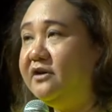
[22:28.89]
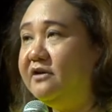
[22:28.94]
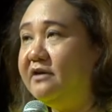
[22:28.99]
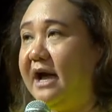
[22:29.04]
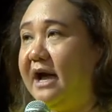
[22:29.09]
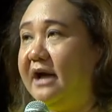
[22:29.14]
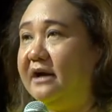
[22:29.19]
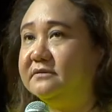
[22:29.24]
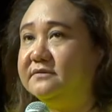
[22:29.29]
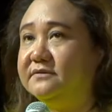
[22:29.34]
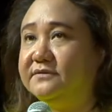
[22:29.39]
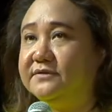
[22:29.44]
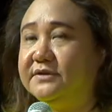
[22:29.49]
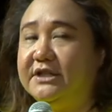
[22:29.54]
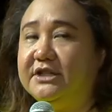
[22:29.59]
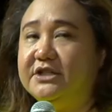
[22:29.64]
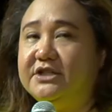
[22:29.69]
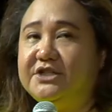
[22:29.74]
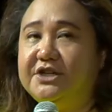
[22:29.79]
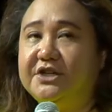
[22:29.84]
on
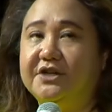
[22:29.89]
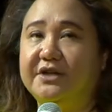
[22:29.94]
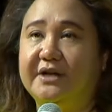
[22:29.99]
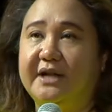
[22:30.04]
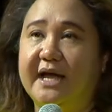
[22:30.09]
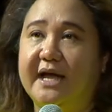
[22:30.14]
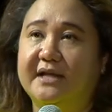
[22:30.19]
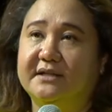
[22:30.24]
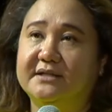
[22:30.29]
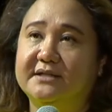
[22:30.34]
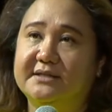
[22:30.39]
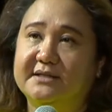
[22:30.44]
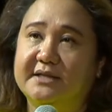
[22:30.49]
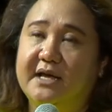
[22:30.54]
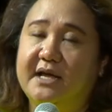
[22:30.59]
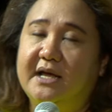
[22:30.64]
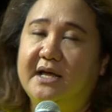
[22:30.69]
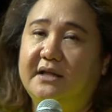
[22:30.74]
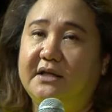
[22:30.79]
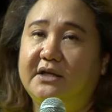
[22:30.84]
ground for the cheer
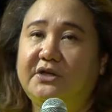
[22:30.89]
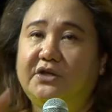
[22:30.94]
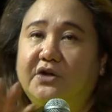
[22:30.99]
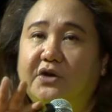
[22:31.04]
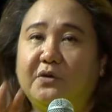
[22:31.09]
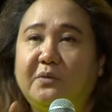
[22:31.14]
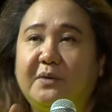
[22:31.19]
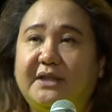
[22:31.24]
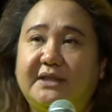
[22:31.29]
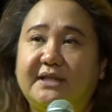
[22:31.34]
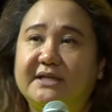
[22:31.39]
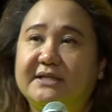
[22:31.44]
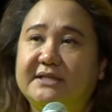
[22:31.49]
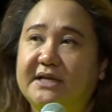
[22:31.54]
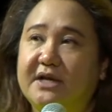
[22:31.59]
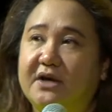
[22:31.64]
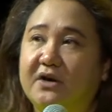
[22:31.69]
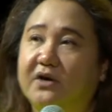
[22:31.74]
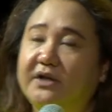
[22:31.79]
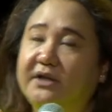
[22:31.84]
dance that you're
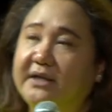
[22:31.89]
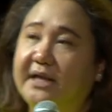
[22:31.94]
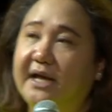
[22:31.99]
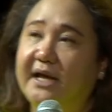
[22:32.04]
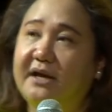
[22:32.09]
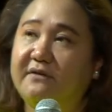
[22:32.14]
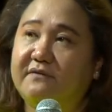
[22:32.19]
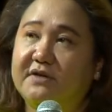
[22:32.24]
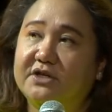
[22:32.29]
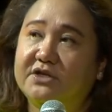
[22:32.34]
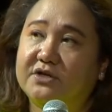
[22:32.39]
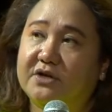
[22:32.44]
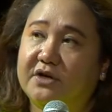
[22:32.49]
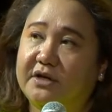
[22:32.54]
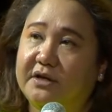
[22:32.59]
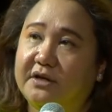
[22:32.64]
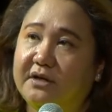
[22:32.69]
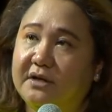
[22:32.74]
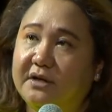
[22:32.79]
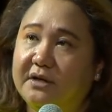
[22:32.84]
witnessing on
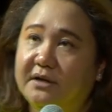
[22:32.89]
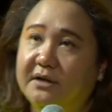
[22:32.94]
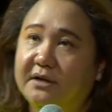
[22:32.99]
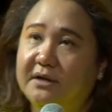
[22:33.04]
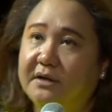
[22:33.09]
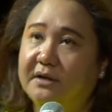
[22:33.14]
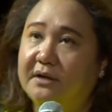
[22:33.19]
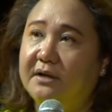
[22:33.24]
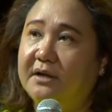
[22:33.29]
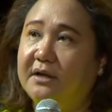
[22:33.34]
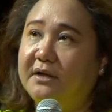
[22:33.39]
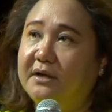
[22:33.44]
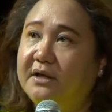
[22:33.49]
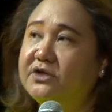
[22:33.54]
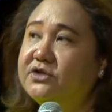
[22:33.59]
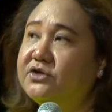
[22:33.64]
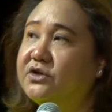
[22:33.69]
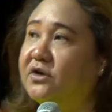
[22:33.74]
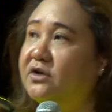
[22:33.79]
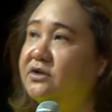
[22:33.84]
television,
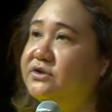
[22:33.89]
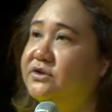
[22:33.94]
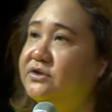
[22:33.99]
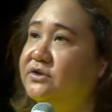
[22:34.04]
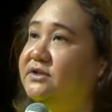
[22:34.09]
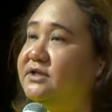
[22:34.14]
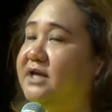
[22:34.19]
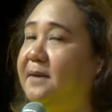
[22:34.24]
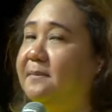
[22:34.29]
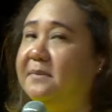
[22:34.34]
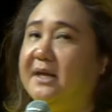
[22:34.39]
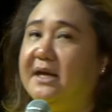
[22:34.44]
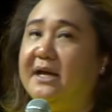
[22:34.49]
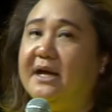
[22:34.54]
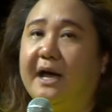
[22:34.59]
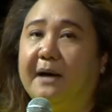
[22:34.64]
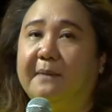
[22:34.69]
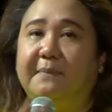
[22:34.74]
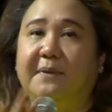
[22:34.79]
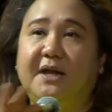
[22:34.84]
there's also
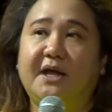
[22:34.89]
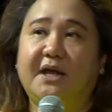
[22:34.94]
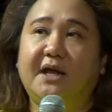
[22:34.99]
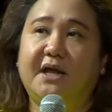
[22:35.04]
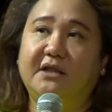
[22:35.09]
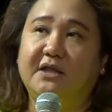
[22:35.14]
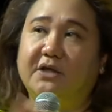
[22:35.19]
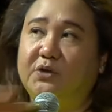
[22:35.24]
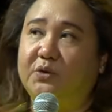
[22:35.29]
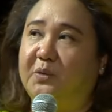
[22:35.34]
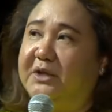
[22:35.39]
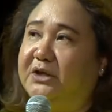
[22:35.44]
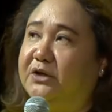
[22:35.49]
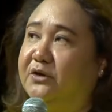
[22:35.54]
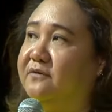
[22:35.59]
something happening in the